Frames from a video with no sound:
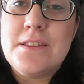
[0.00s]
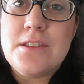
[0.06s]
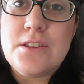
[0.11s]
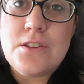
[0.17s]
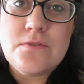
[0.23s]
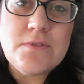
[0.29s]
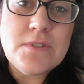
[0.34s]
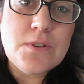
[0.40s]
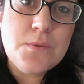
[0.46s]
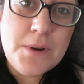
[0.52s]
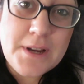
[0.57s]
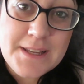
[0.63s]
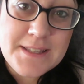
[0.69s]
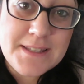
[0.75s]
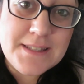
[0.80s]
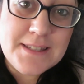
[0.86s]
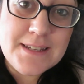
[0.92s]
that you
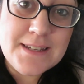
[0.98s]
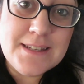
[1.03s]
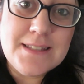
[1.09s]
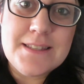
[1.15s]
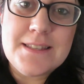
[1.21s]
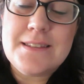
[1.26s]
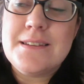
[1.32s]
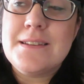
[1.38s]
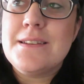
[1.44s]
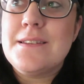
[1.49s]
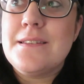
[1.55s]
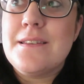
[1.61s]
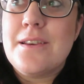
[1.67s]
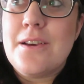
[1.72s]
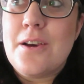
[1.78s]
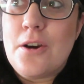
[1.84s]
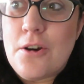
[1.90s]
requested
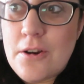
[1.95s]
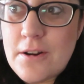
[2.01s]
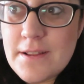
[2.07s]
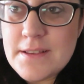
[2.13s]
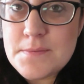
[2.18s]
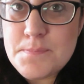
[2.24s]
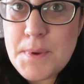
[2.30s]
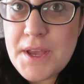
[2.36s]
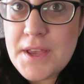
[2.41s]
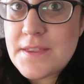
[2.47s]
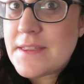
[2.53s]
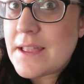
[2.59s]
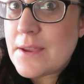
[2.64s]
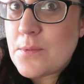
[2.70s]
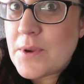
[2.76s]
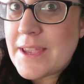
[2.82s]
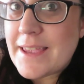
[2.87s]
Holly's
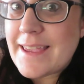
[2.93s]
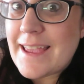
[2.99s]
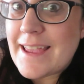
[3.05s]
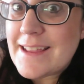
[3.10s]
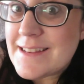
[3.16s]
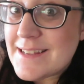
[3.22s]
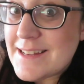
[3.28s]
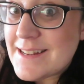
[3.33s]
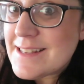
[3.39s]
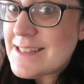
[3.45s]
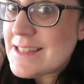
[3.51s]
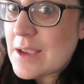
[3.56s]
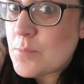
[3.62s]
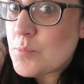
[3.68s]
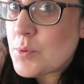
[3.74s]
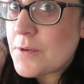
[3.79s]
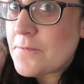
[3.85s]
birthday weekend in a
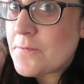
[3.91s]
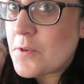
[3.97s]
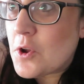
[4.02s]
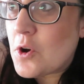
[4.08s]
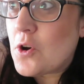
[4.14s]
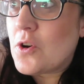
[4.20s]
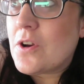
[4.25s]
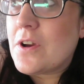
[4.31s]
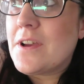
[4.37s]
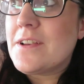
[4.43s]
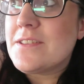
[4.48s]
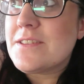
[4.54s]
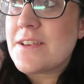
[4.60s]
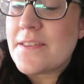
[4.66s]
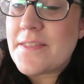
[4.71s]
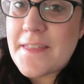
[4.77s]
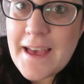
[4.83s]
separate vlog.
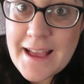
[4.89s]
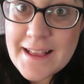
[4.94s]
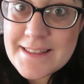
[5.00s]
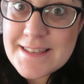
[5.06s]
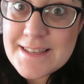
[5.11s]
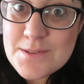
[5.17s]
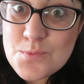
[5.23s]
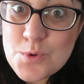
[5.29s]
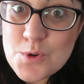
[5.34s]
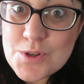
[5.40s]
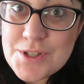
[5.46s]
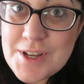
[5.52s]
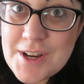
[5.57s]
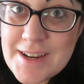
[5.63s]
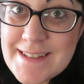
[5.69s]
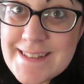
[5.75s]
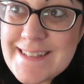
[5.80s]
So that is
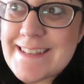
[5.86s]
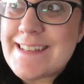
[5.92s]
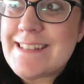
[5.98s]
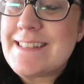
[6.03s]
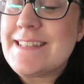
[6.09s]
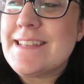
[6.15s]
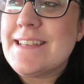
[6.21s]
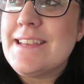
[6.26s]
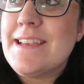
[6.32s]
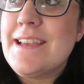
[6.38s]
what I did.